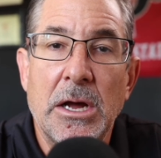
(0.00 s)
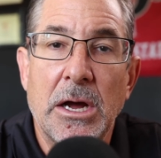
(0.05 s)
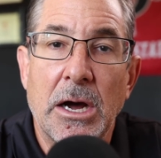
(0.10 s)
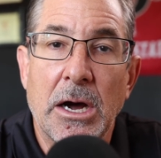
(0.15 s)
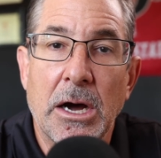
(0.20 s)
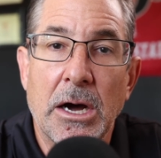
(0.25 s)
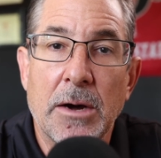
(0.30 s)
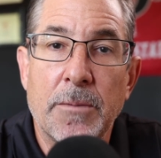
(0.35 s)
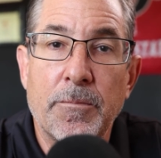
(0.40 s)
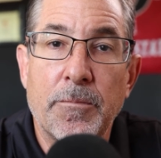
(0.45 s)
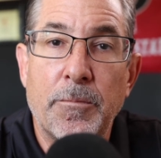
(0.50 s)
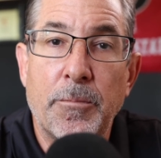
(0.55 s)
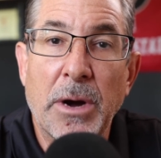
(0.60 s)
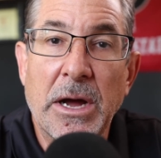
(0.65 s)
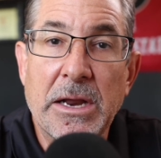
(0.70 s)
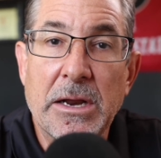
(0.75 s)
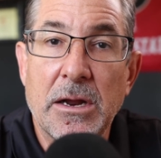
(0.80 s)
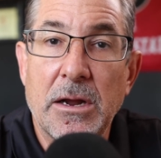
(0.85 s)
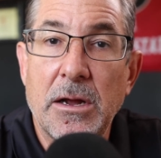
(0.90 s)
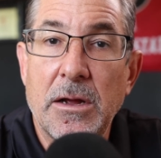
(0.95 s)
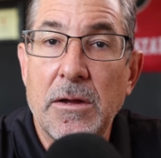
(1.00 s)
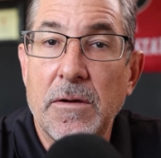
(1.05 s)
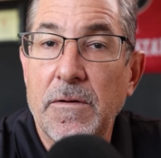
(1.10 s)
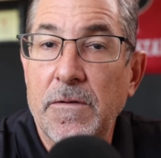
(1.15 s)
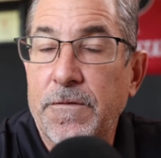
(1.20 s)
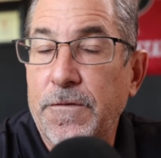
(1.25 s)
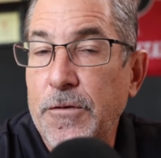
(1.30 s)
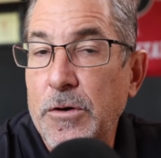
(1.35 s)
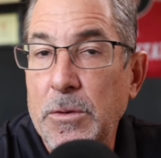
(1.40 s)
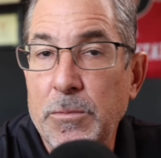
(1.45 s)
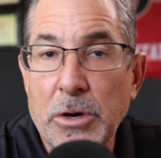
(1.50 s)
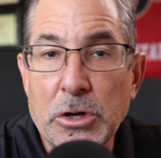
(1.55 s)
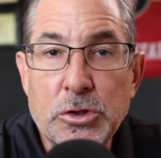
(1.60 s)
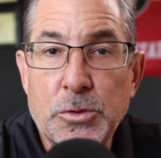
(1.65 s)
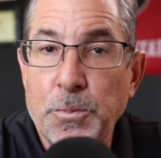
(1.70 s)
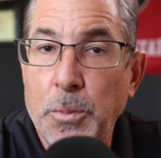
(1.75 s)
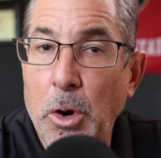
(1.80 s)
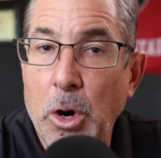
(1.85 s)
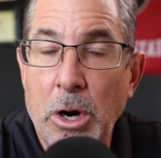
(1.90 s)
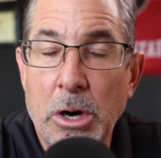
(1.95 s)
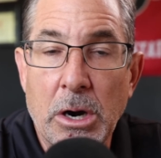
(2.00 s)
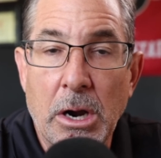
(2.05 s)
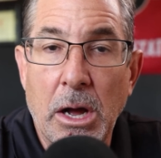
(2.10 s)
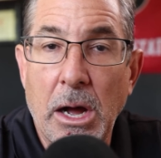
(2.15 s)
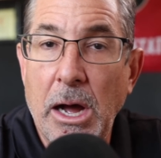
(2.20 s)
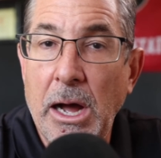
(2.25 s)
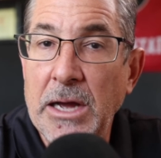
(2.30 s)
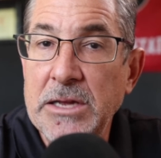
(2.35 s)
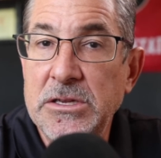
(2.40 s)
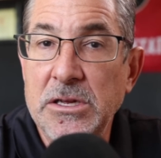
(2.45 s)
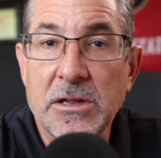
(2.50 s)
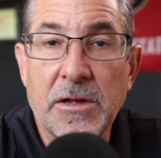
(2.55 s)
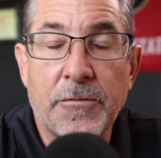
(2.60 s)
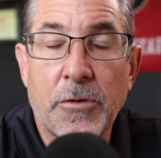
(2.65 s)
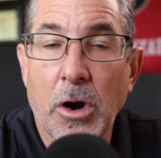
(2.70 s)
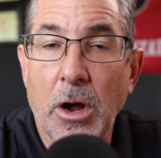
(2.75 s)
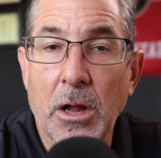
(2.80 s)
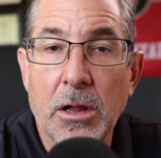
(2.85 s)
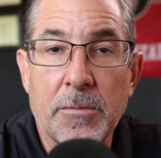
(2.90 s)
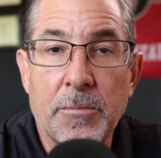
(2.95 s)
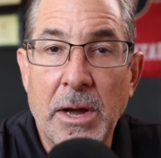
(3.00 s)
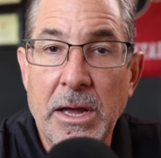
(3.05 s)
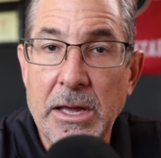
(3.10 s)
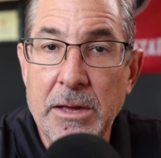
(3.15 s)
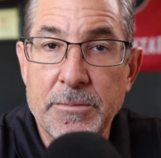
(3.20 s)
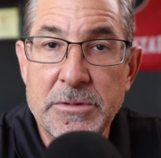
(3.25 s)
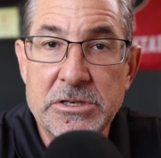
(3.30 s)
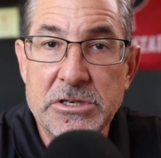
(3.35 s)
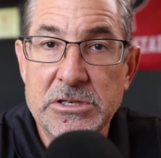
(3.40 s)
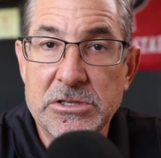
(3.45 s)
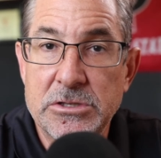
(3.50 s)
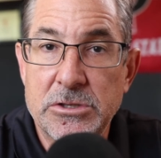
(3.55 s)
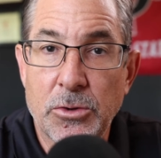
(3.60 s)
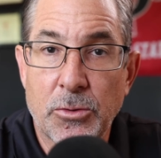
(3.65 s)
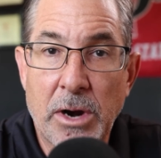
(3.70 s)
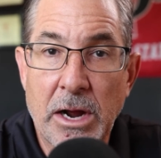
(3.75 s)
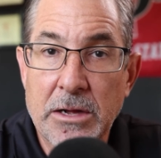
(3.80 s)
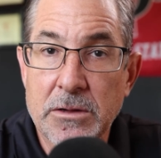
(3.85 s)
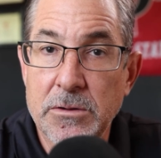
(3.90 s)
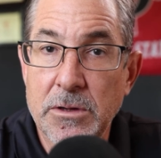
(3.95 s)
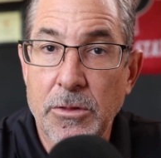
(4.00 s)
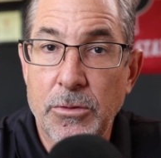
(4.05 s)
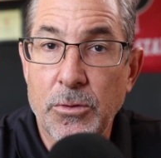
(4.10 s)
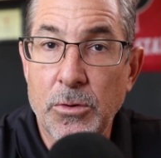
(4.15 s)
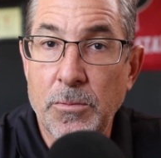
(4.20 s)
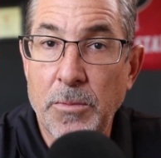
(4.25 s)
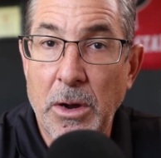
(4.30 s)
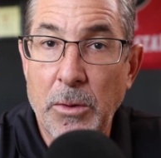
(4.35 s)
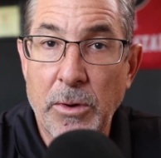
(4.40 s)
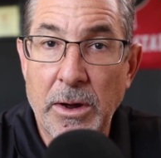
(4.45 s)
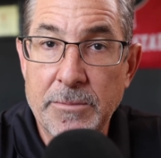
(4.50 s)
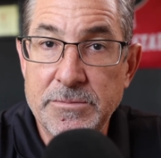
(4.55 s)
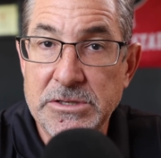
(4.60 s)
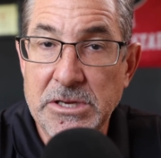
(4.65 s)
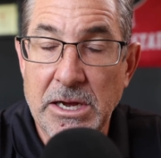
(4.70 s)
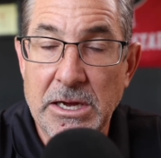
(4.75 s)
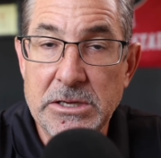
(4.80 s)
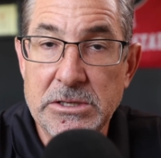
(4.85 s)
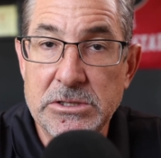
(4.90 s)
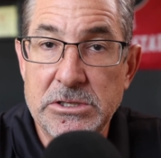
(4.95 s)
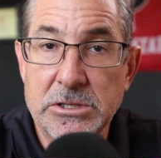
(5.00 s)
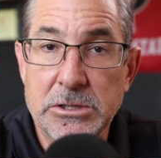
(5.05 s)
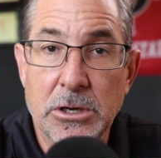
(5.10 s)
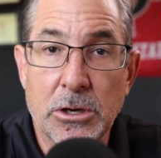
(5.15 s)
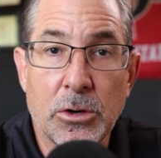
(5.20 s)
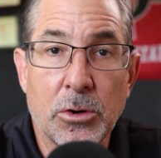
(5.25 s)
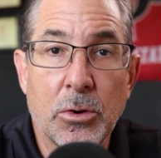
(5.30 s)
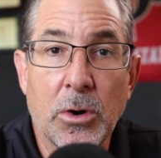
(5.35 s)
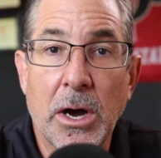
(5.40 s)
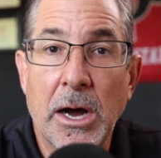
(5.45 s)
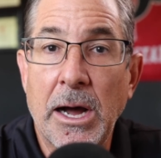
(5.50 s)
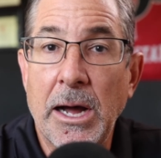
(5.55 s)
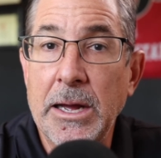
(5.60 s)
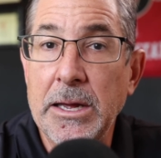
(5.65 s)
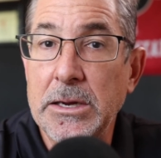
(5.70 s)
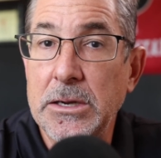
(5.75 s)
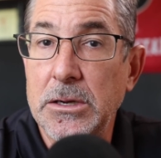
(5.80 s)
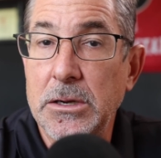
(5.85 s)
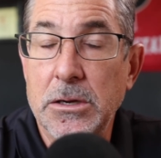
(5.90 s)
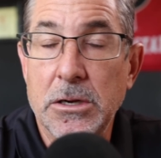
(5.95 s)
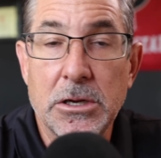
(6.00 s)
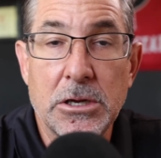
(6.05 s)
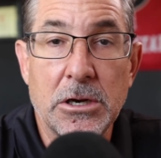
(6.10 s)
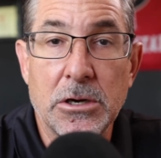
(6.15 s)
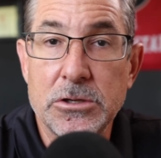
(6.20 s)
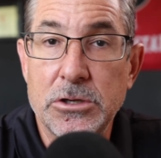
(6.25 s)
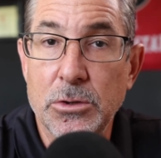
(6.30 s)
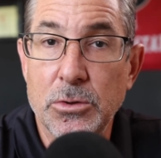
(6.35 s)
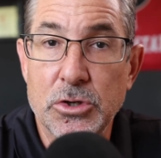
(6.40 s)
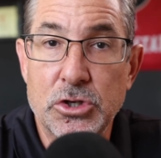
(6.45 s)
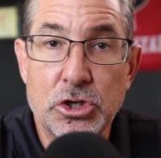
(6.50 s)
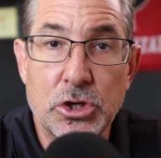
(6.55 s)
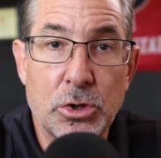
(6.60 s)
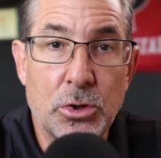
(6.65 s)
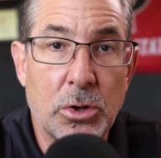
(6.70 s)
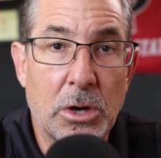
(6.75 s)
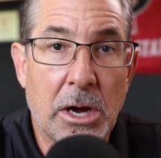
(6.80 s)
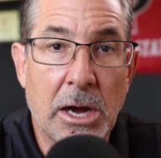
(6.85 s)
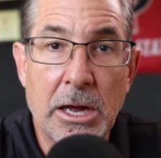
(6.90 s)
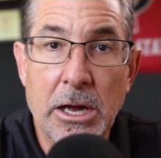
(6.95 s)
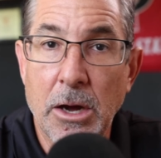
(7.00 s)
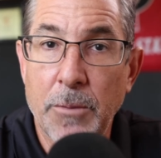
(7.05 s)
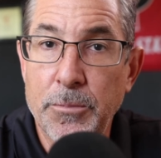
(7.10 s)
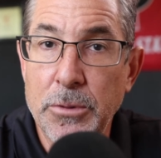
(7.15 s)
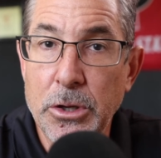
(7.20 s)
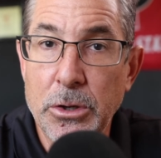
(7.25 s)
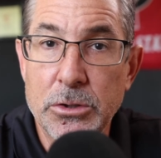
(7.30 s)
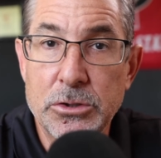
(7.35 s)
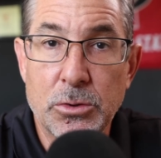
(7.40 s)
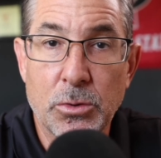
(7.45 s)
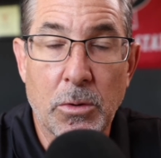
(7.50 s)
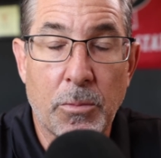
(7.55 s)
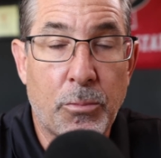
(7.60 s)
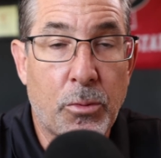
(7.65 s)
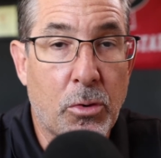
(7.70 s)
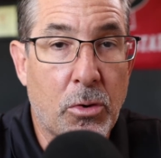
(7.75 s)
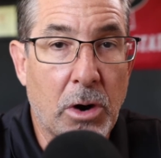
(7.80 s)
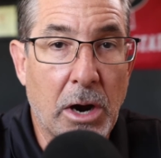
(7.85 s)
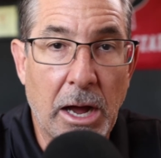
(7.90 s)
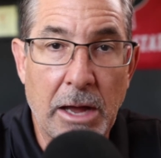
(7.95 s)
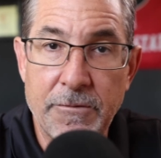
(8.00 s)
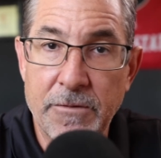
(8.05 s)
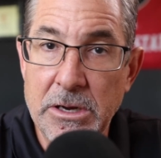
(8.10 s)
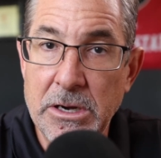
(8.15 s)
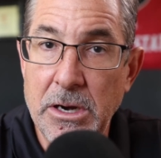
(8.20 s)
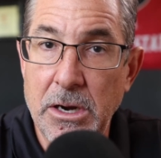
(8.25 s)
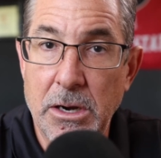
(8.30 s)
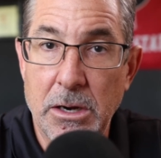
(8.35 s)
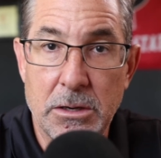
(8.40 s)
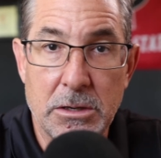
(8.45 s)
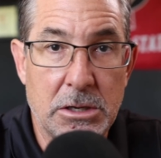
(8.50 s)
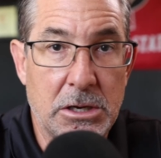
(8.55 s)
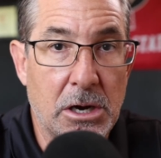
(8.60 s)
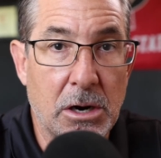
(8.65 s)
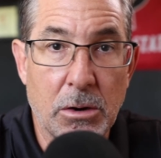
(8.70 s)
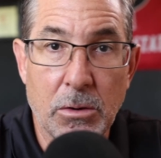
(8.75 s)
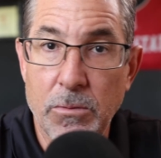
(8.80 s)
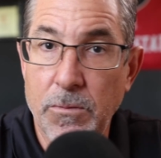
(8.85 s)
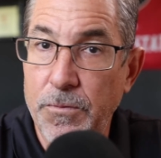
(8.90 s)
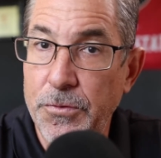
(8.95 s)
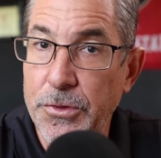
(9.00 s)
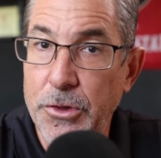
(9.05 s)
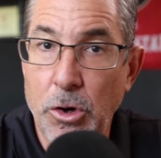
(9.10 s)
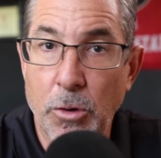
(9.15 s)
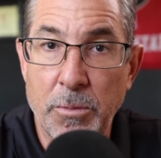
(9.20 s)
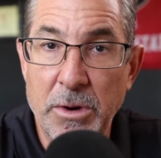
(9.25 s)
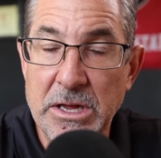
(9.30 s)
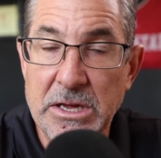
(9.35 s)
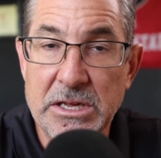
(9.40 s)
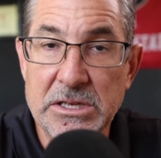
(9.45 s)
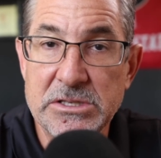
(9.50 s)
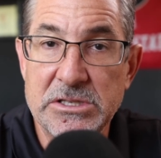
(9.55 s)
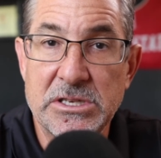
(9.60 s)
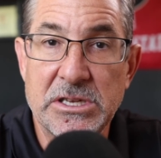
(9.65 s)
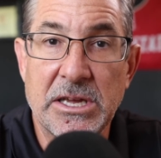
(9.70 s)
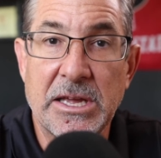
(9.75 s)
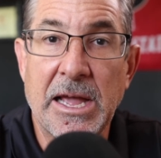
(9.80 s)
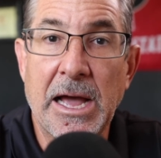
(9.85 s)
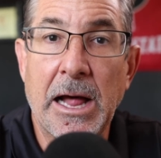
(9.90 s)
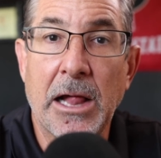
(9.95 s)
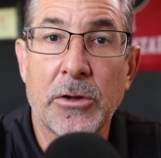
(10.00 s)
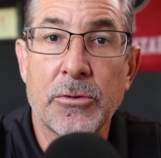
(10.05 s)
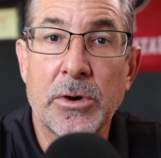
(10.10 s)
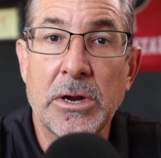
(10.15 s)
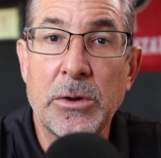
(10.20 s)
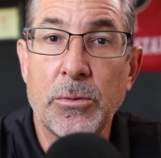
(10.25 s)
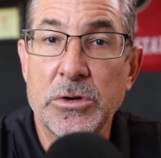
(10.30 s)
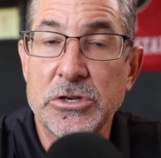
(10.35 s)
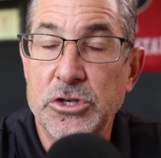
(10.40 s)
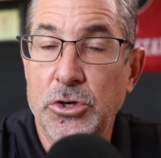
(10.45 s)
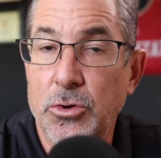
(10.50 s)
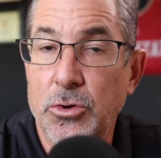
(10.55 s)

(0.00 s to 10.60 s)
But for the most part, I deliver all of my images directly through my website. So I, do a shoot, I upload to a private, nobody can see gallery, which